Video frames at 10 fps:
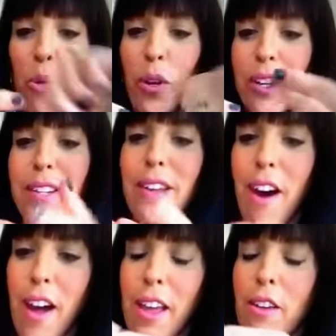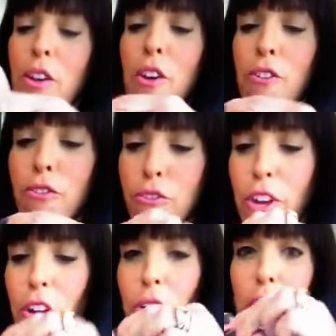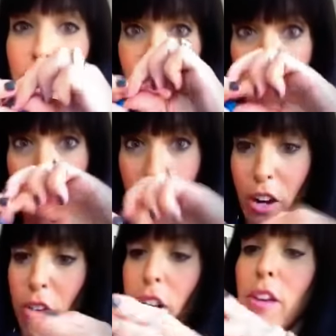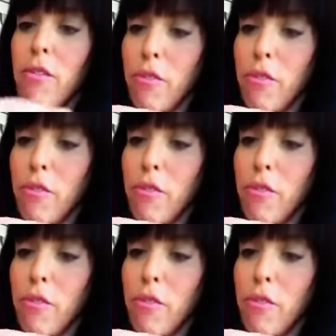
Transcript: going to tie it very, very,